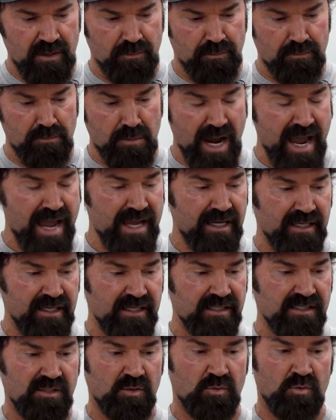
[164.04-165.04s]
Mike
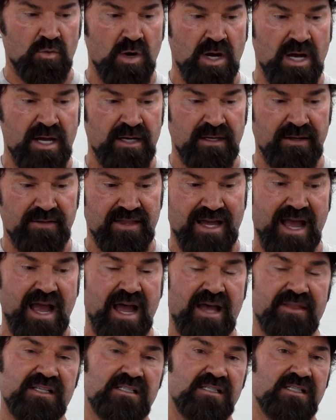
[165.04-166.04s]
is the one that
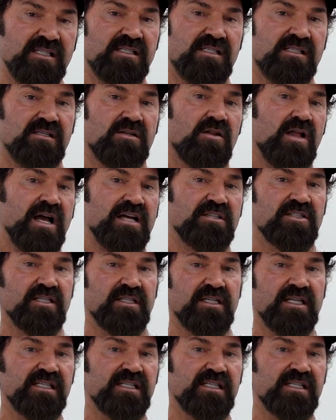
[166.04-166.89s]
had this in his collection.